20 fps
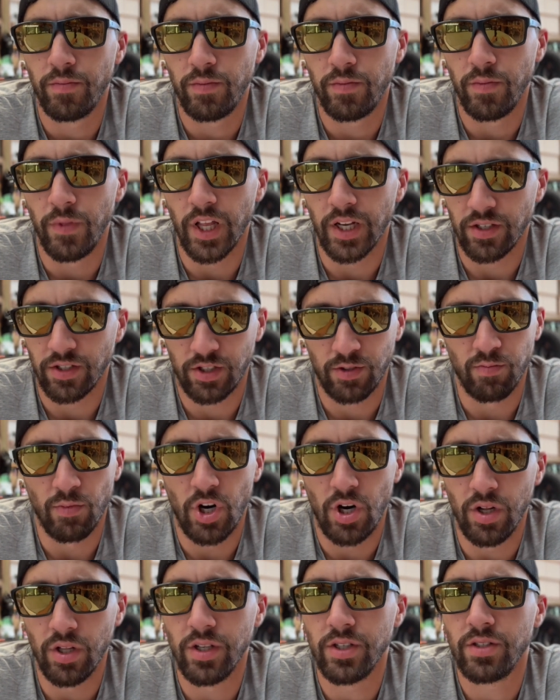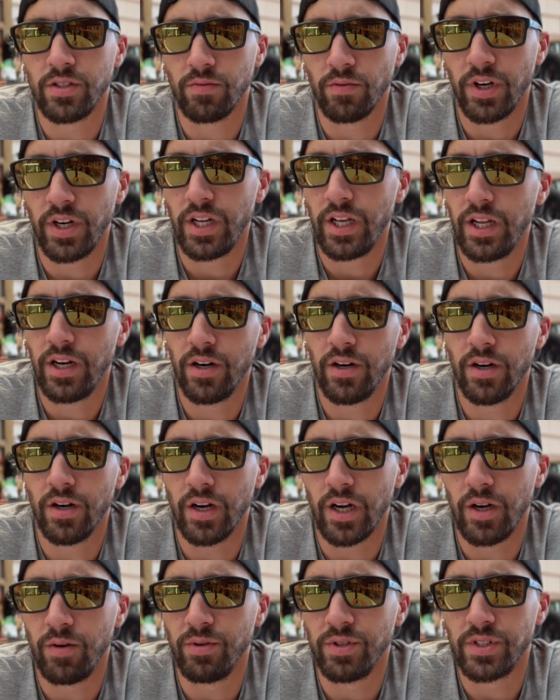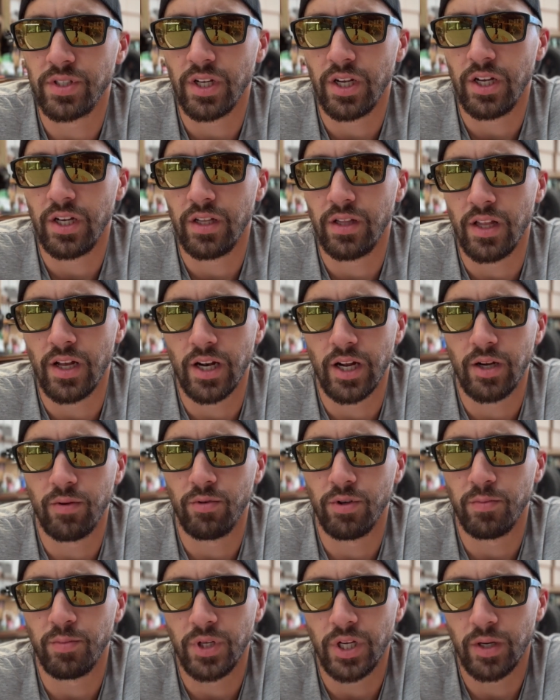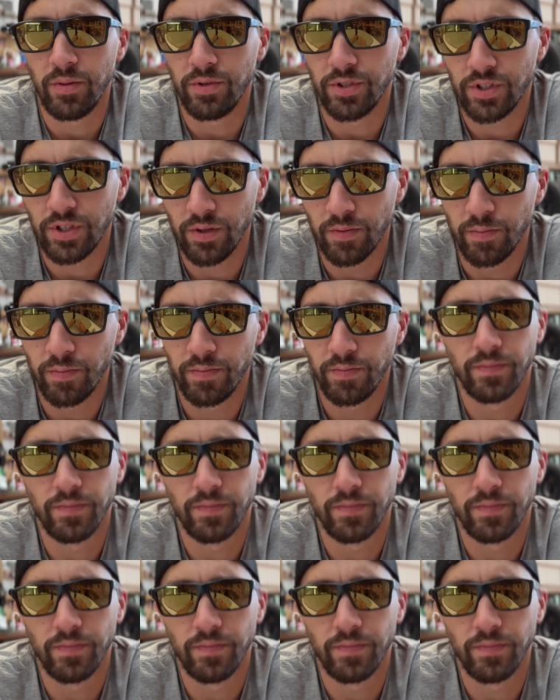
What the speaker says: Like smallest radiator I would say that I would be able to